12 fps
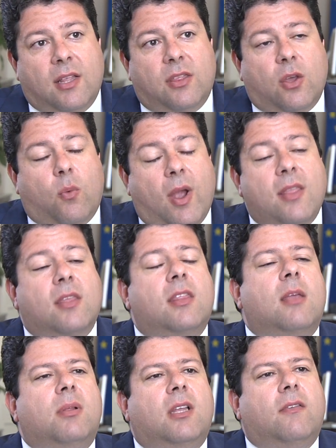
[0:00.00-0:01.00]
in the way that
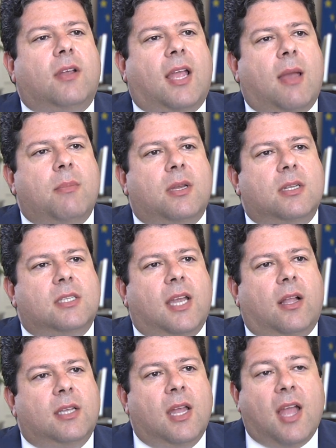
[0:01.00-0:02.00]
they believe it can be
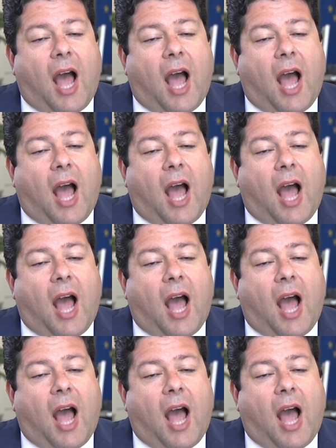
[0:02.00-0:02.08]
curtailed.